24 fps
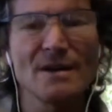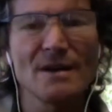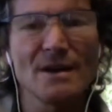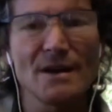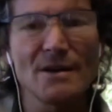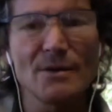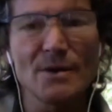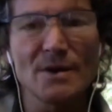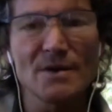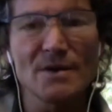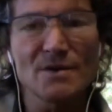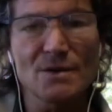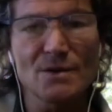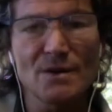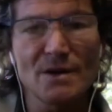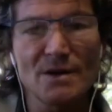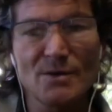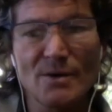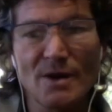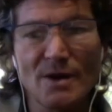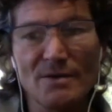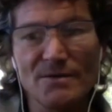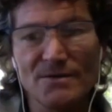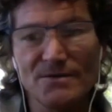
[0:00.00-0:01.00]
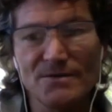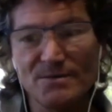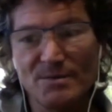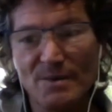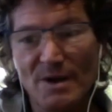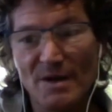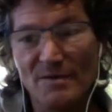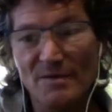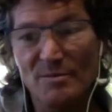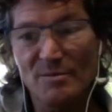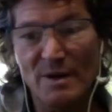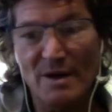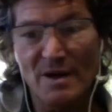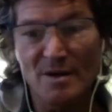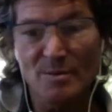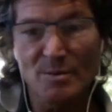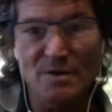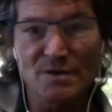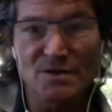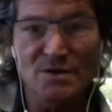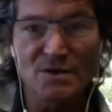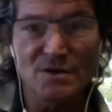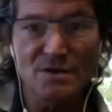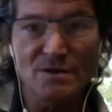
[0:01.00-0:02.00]
Anyway, I've been
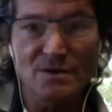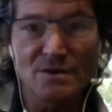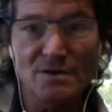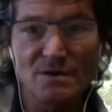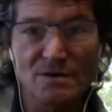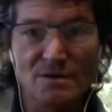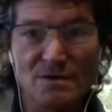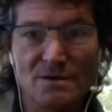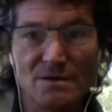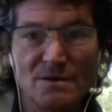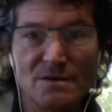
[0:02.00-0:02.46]
able to